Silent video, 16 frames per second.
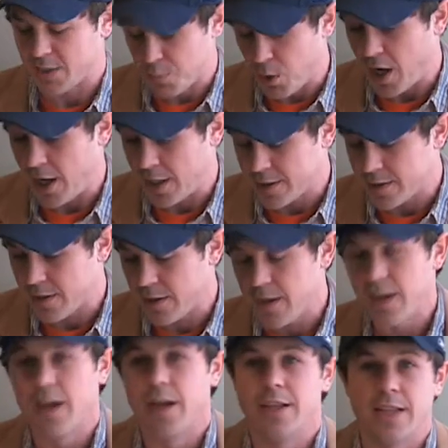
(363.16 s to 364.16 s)
Express.
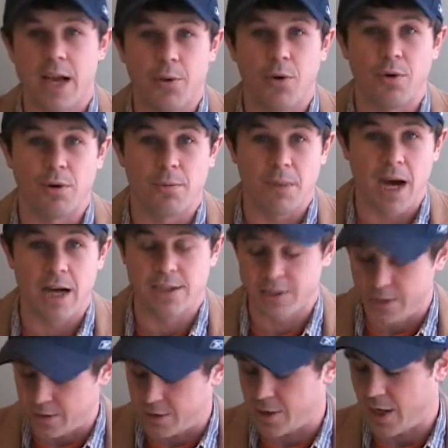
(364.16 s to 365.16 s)
They want to remind
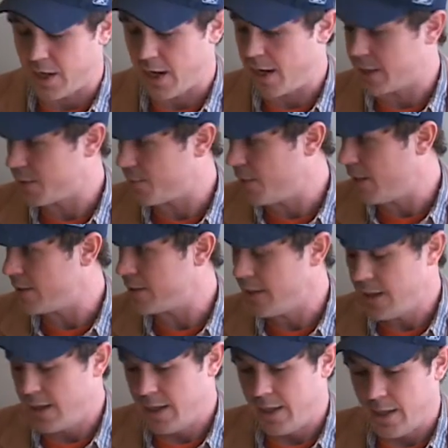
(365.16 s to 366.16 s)
you that Shanghai
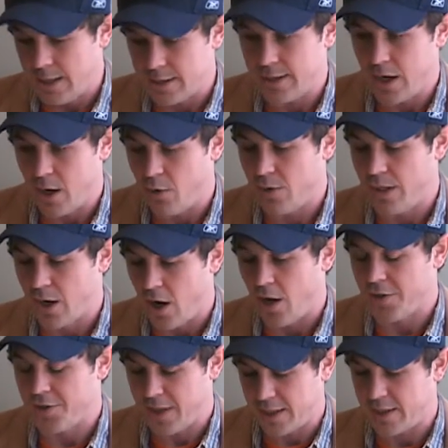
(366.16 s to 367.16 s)
Express is the only
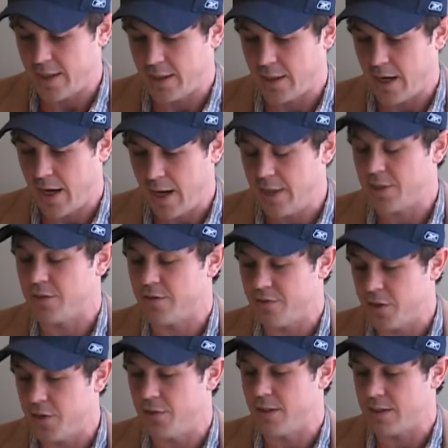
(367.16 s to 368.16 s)
authentic Asian
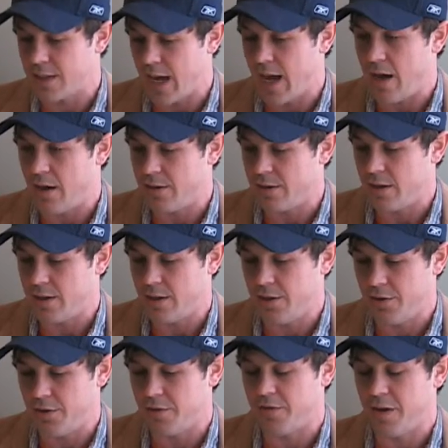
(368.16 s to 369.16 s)
food in town
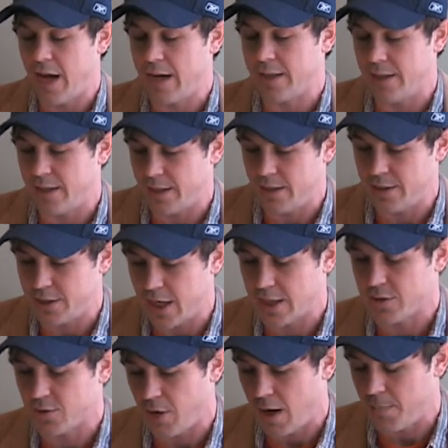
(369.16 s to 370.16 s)
due to the fact that
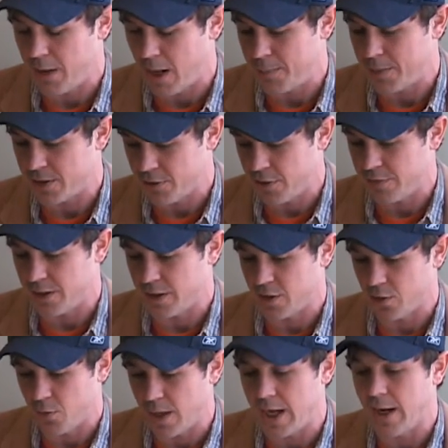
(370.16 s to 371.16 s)
Jack's grandpapa served in
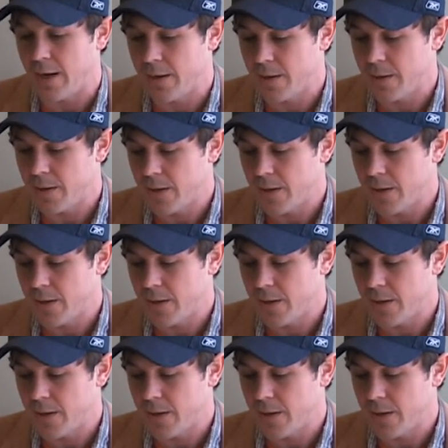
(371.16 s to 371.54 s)
Korea.